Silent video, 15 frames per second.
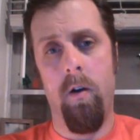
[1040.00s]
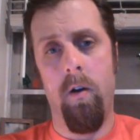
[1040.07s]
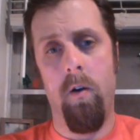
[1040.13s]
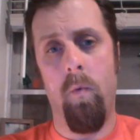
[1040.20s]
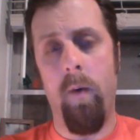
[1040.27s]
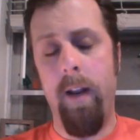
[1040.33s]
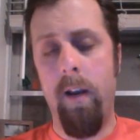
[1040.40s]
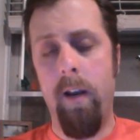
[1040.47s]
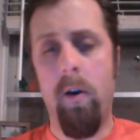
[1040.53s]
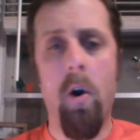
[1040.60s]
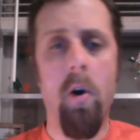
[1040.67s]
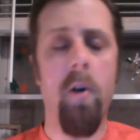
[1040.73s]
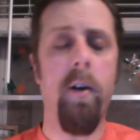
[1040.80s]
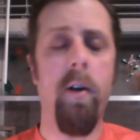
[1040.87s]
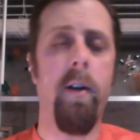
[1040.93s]
When a
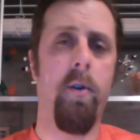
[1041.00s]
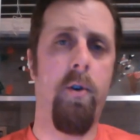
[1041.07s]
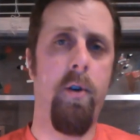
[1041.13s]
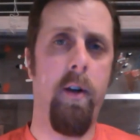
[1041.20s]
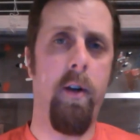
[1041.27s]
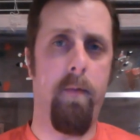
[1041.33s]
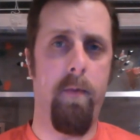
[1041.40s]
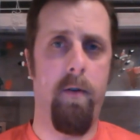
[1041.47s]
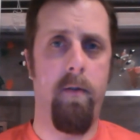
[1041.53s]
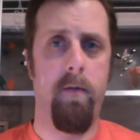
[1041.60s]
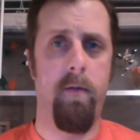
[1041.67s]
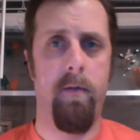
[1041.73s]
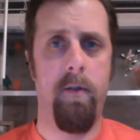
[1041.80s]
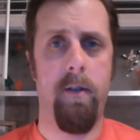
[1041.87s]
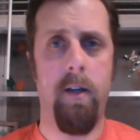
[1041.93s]
car dealership
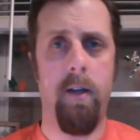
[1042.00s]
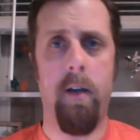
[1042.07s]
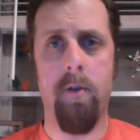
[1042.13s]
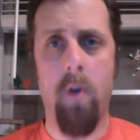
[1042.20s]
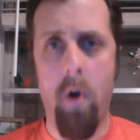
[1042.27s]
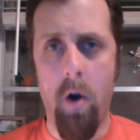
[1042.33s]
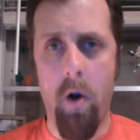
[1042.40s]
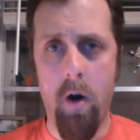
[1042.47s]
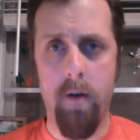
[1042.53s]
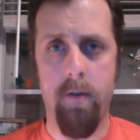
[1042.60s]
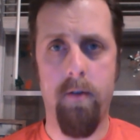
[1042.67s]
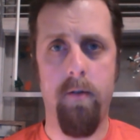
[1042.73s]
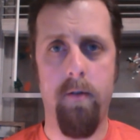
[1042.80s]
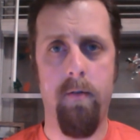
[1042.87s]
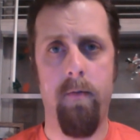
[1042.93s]
sells
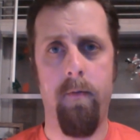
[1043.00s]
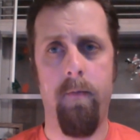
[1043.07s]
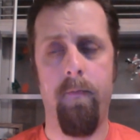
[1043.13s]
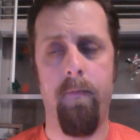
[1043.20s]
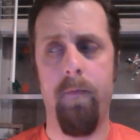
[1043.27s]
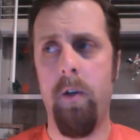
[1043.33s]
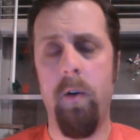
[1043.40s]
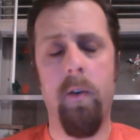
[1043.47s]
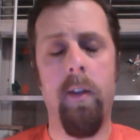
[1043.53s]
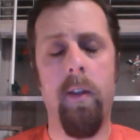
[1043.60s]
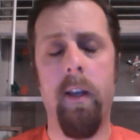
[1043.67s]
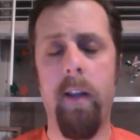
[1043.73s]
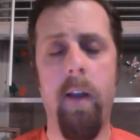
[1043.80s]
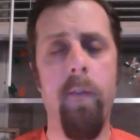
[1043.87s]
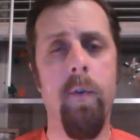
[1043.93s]
cars, do you
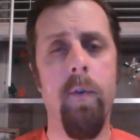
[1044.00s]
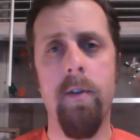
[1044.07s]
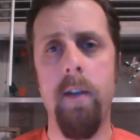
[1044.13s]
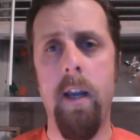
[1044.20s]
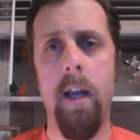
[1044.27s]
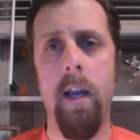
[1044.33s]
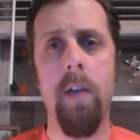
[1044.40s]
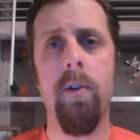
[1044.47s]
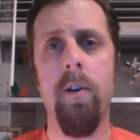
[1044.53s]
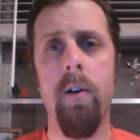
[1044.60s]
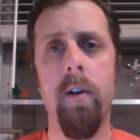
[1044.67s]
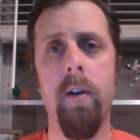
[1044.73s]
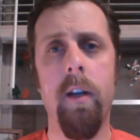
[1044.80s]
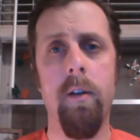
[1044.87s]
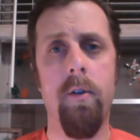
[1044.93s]
think they foresee
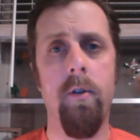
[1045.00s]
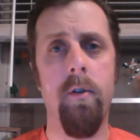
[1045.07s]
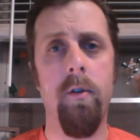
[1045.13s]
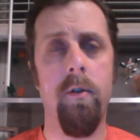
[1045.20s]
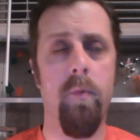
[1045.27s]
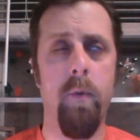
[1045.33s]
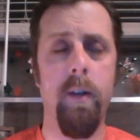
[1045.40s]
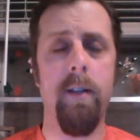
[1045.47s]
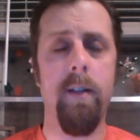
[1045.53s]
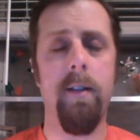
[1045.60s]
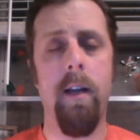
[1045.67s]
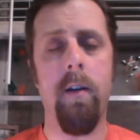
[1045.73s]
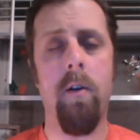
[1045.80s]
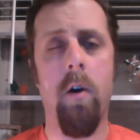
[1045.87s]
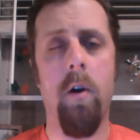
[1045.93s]
engineering issues with
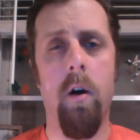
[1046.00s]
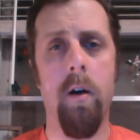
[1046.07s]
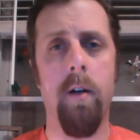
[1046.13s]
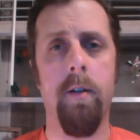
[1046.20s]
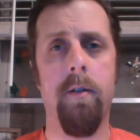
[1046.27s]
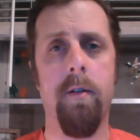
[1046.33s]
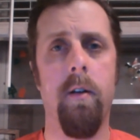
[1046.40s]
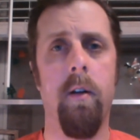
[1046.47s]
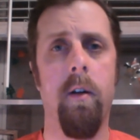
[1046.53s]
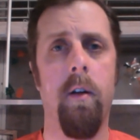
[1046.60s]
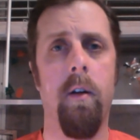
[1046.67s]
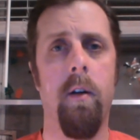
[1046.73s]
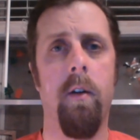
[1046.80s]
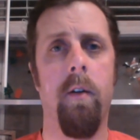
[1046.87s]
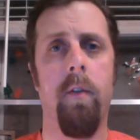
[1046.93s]
said cars
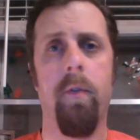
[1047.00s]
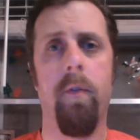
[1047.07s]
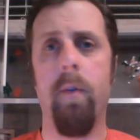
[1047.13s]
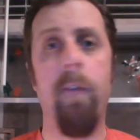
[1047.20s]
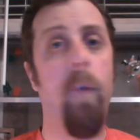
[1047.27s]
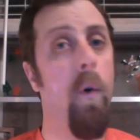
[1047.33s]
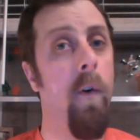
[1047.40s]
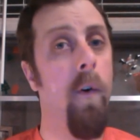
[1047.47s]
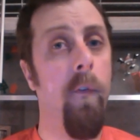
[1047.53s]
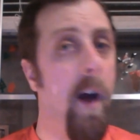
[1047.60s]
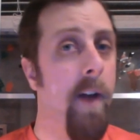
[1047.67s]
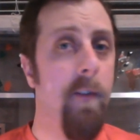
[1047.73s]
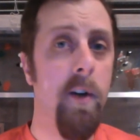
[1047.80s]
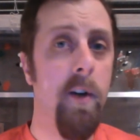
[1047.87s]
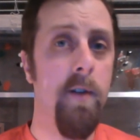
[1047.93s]
3, 4,
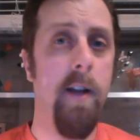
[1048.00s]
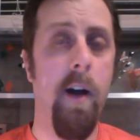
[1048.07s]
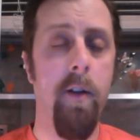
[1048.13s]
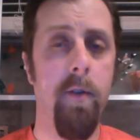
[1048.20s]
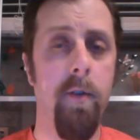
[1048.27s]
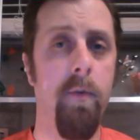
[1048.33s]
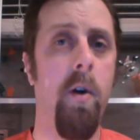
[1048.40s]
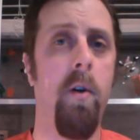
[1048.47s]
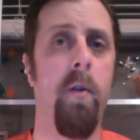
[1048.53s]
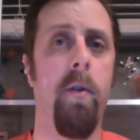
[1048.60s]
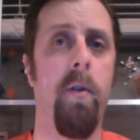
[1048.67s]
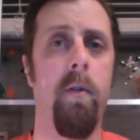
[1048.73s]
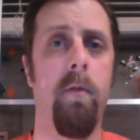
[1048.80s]
5 years down the road?